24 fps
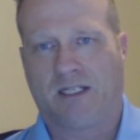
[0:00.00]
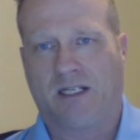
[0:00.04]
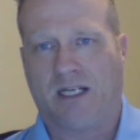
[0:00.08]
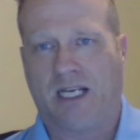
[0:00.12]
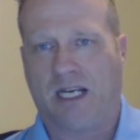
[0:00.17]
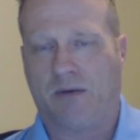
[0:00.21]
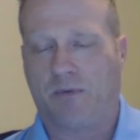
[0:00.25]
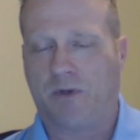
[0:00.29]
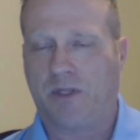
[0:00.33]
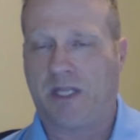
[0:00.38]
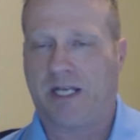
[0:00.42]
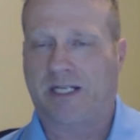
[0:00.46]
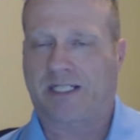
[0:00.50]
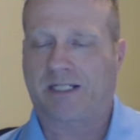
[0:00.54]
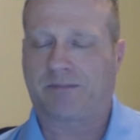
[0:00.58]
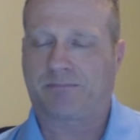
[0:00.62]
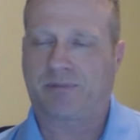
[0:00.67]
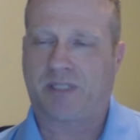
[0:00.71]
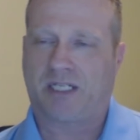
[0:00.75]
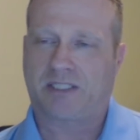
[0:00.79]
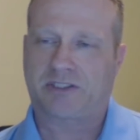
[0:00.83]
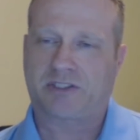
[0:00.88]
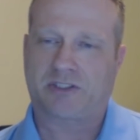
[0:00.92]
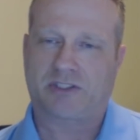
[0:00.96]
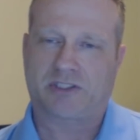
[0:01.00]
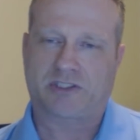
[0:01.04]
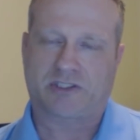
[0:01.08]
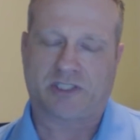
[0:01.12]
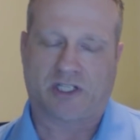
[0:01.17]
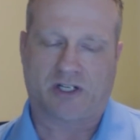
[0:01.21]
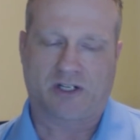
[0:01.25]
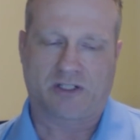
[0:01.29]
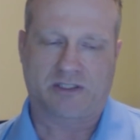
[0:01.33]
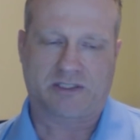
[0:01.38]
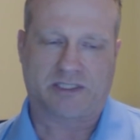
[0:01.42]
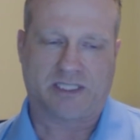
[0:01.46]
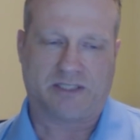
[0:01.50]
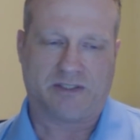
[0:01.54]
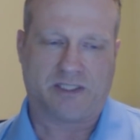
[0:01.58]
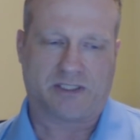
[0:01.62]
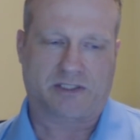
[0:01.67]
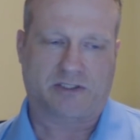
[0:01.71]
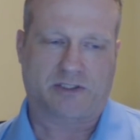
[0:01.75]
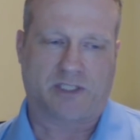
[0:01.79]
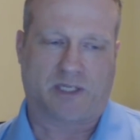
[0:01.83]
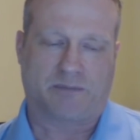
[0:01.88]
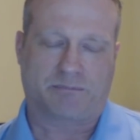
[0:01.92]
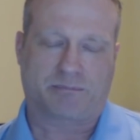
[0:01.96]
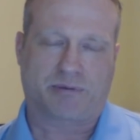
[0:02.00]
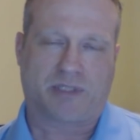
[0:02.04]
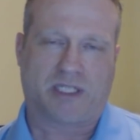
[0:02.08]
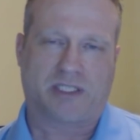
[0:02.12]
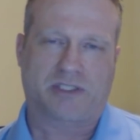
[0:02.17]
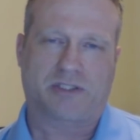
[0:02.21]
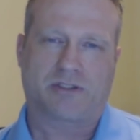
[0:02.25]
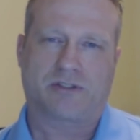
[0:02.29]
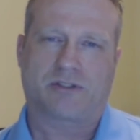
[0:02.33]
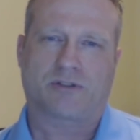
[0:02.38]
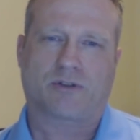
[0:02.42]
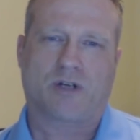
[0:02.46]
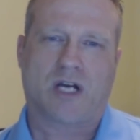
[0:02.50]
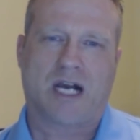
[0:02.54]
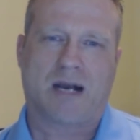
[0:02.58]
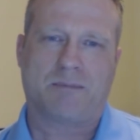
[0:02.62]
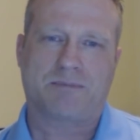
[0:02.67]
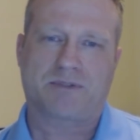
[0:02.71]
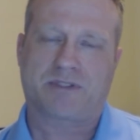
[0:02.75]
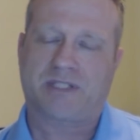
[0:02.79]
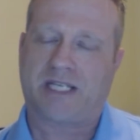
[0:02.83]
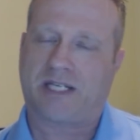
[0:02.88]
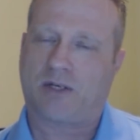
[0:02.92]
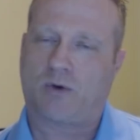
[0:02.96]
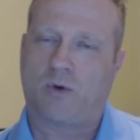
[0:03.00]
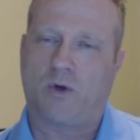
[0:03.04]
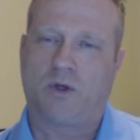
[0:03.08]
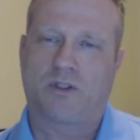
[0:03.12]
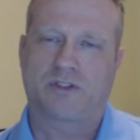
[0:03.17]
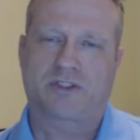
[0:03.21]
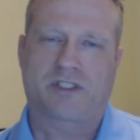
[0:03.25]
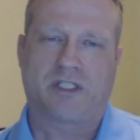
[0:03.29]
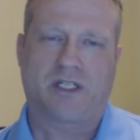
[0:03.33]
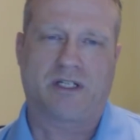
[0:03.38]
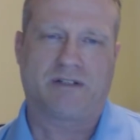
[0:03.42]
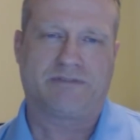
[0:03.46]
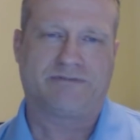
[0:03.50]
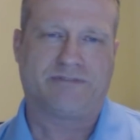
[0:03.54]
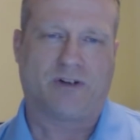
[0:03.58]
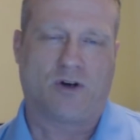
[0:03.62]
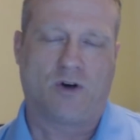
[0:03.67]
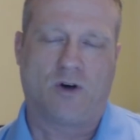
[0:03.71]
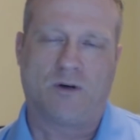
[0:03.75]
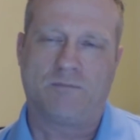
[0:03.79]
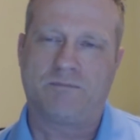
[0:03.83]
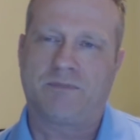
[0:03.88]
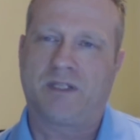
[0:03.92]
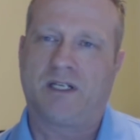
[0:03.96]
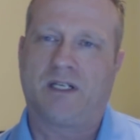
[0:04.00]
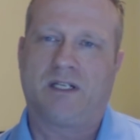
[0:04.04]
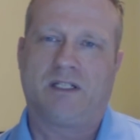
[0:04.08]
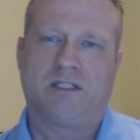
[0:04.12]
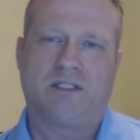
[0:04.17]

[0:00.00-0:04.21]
And when that compressor starts and the sump pressure drops, that oil is going to foam.